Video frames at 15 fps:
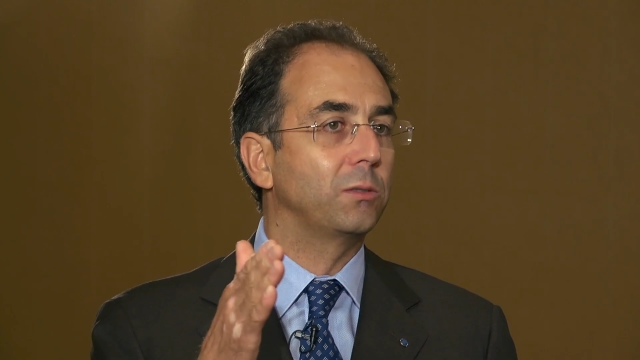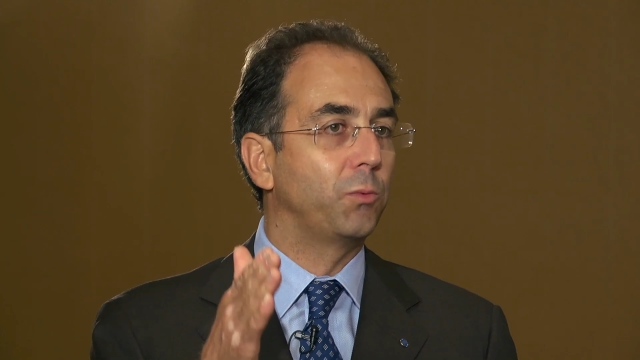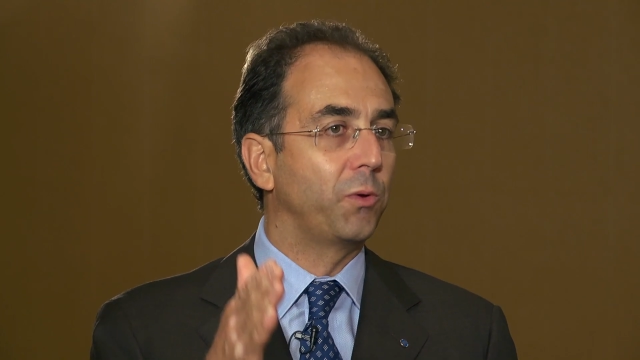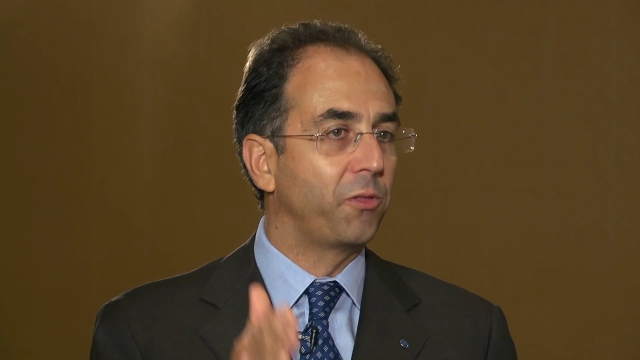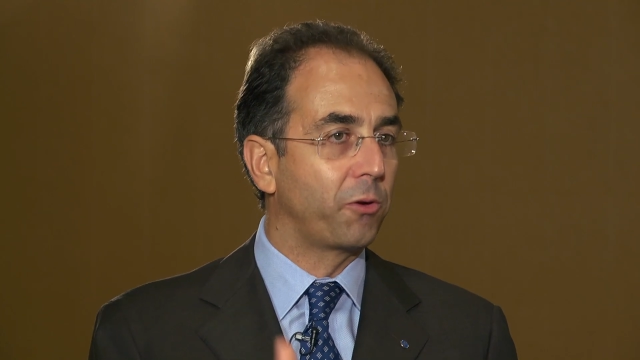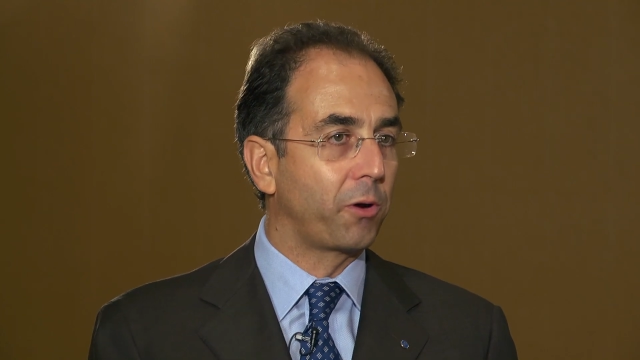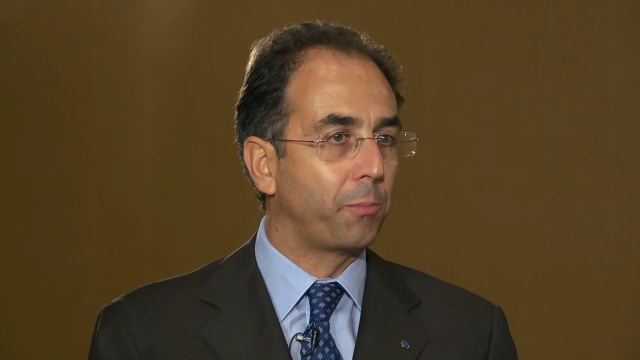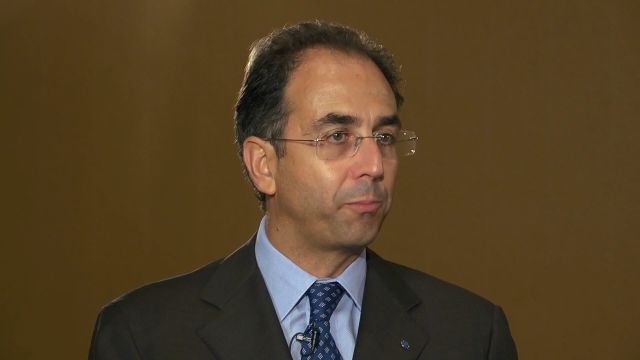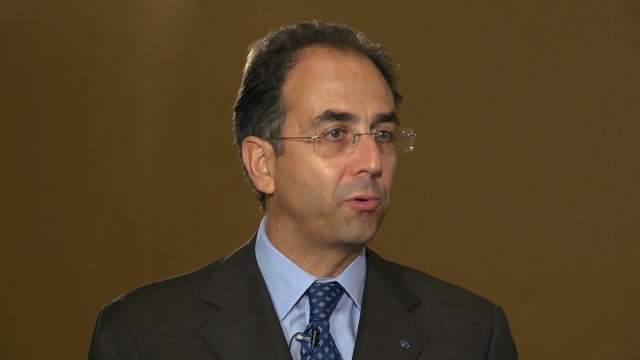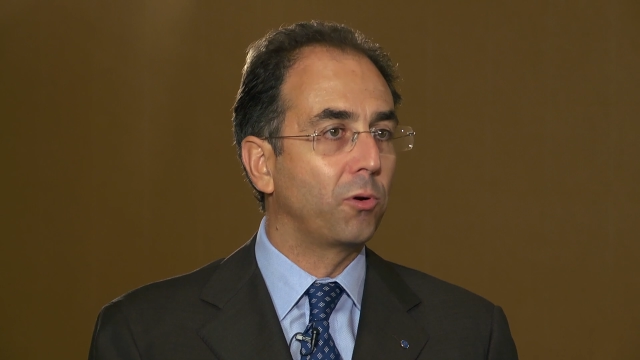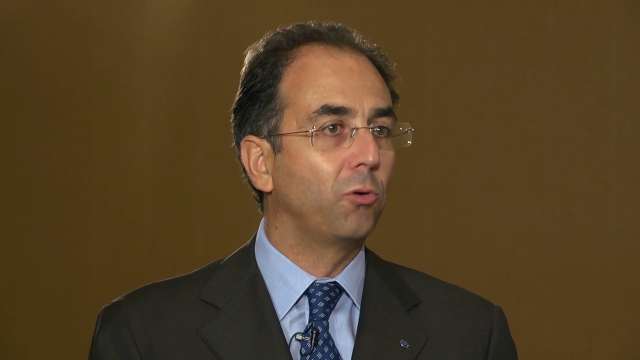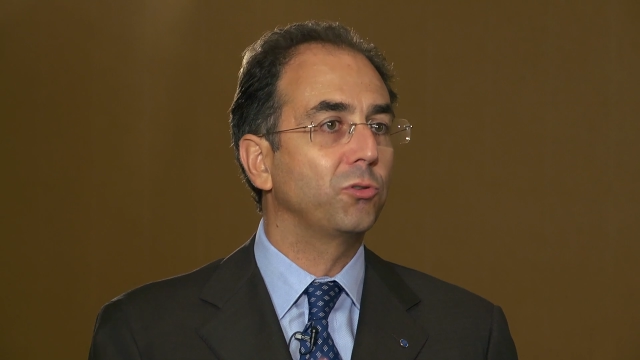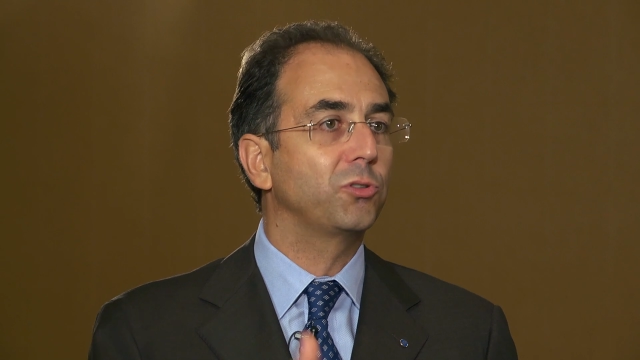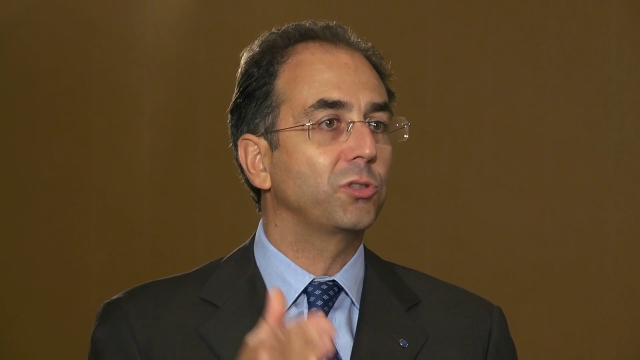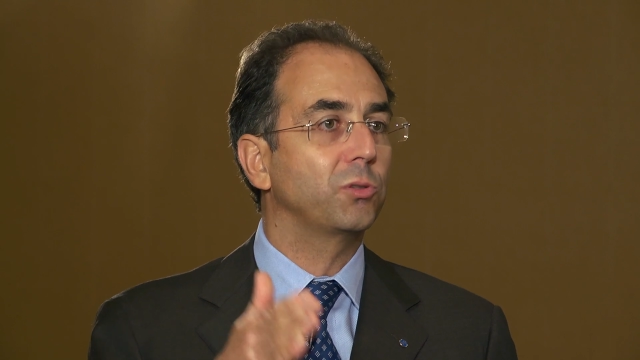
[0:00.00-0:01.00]
with your
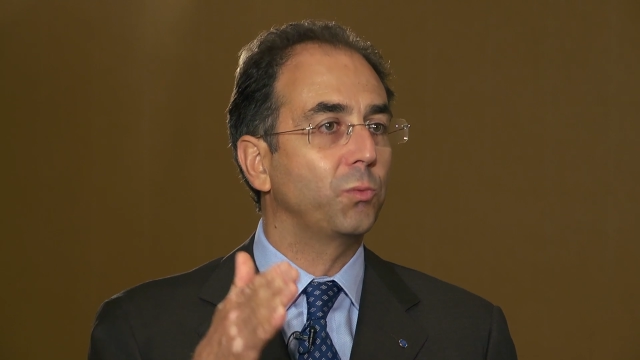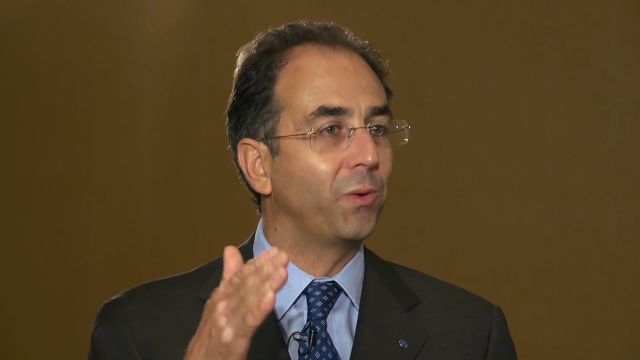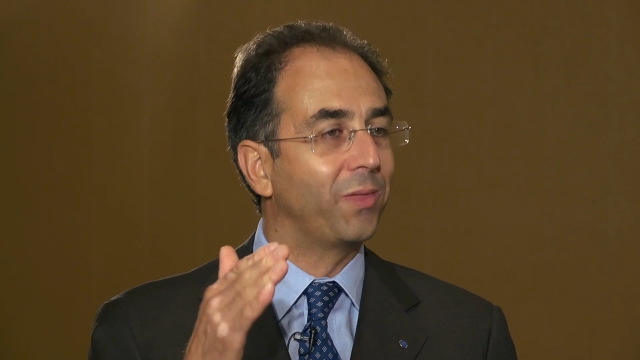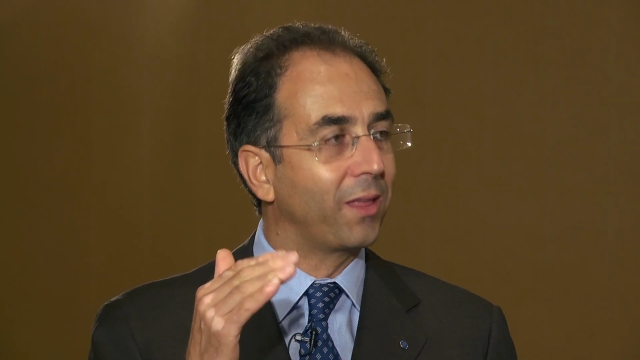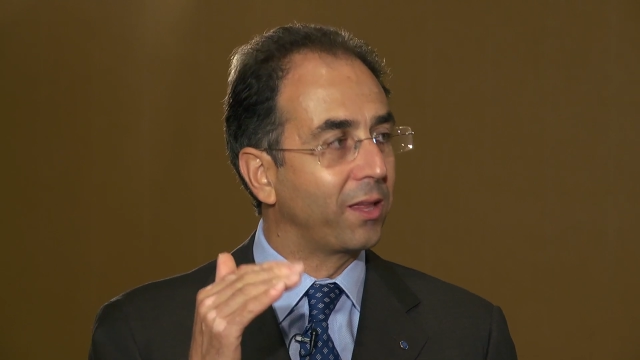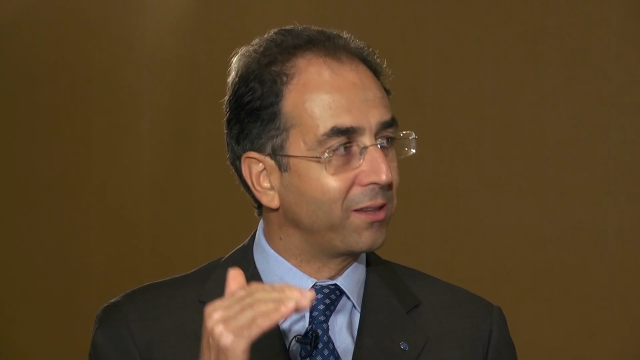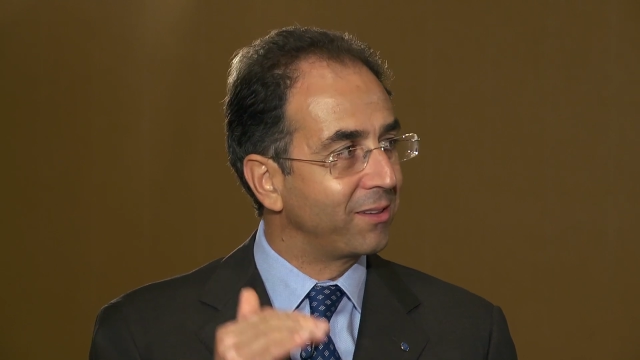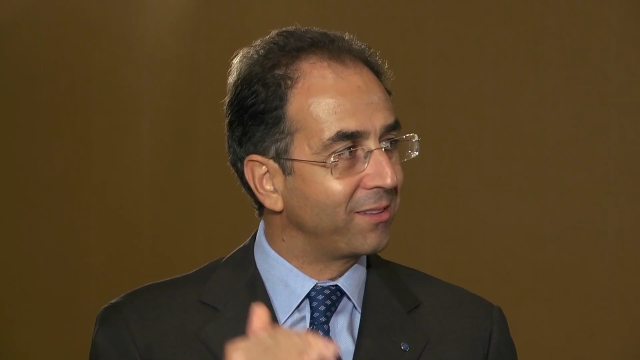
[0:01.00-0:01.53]
approach, with the